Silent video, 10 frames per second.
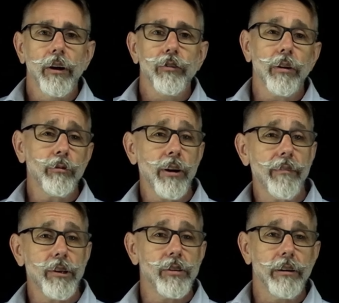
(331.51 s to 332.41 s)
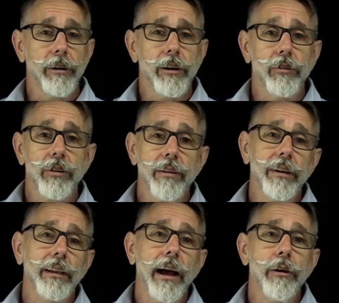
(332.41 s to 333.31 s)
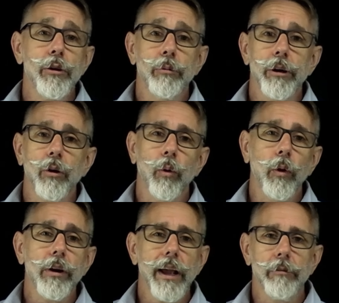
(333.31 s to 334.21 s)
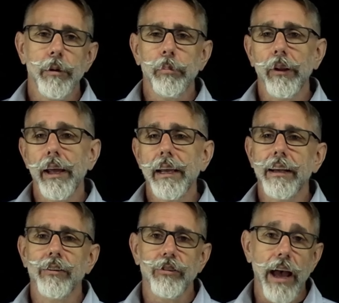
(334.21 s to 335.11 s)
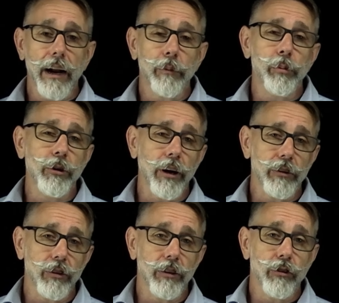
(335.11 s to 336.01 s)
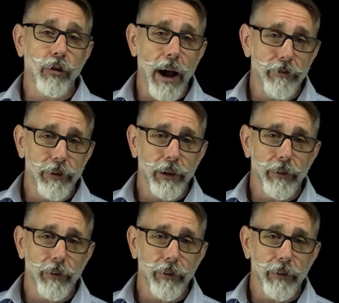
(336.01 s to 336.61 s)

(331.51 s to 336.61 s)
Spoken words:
Some traffic generators even allow you to record and replay exact production traffic.